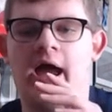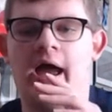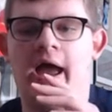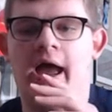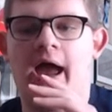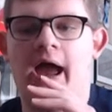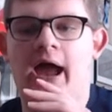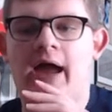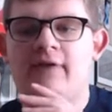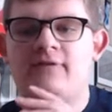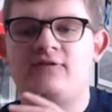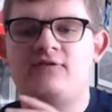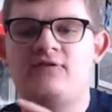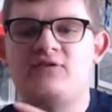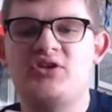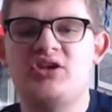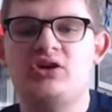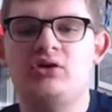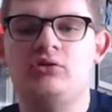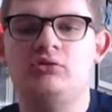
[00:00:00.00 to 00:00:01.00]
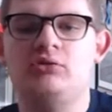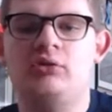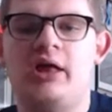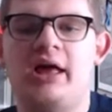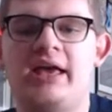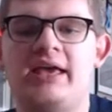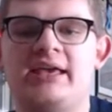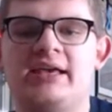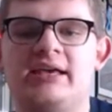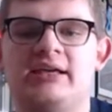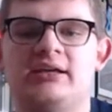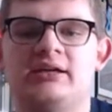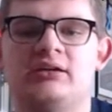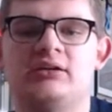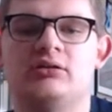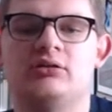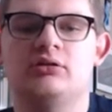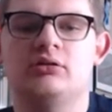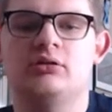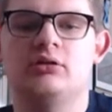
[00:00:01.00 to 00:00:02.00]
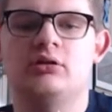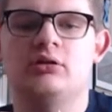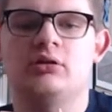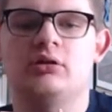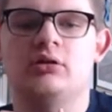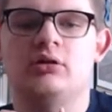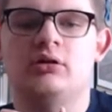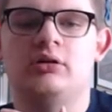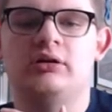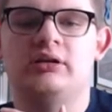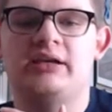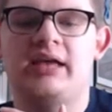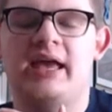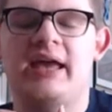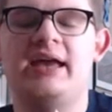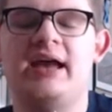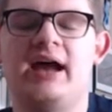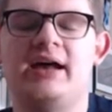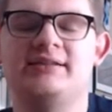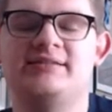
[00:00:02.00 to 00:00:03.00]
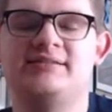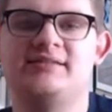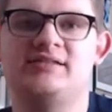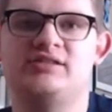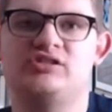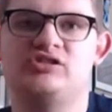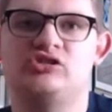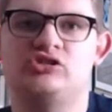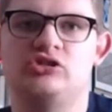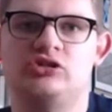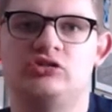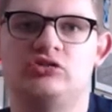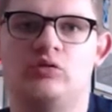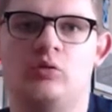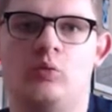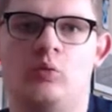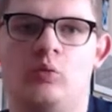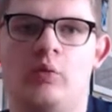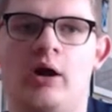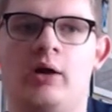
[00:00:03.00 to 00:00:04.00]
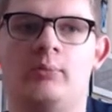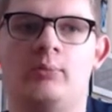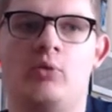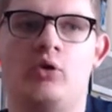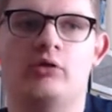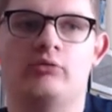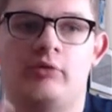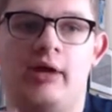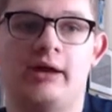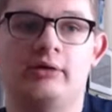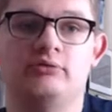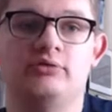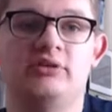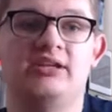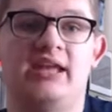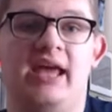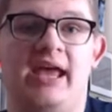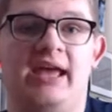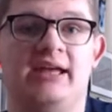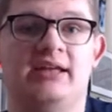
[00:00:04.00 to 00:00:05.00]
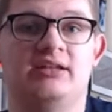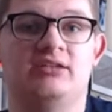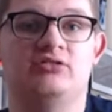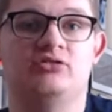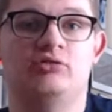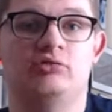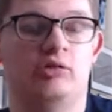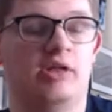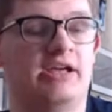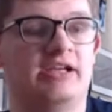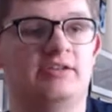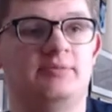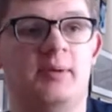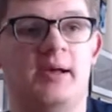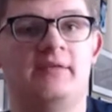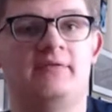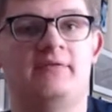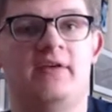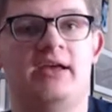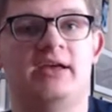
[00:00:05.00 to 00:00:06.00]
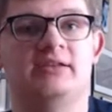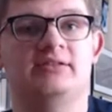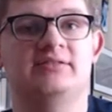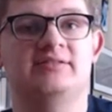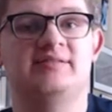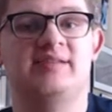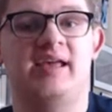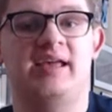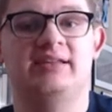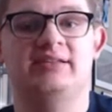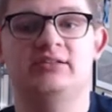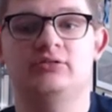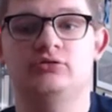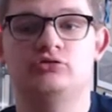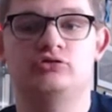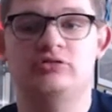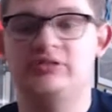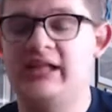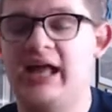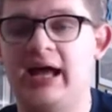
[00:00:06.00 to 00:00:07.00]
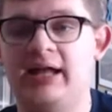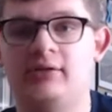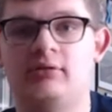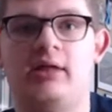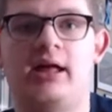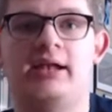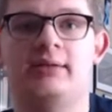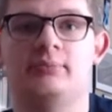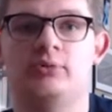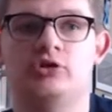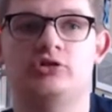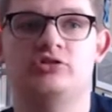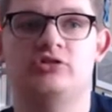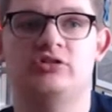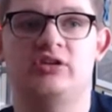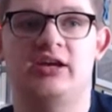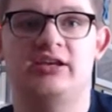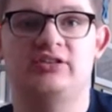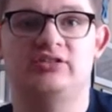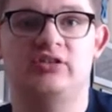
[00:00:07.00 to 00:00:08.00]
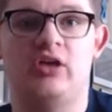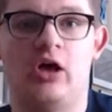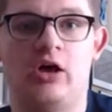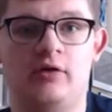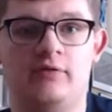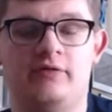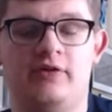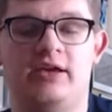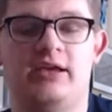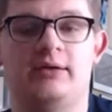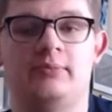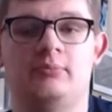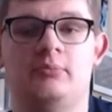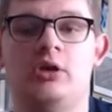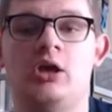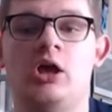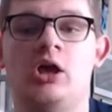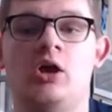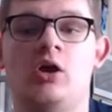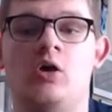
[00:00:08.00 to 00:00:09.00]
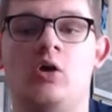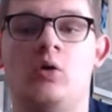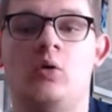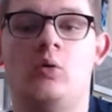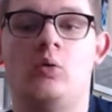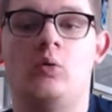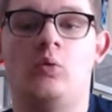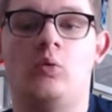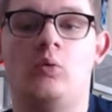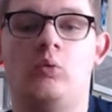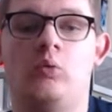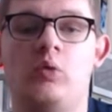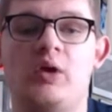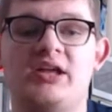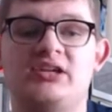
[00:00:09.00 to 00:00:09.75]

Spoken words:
I feel like Chaos is just well more rounded and liked by fans, and there's not a lot of merchandise of him, which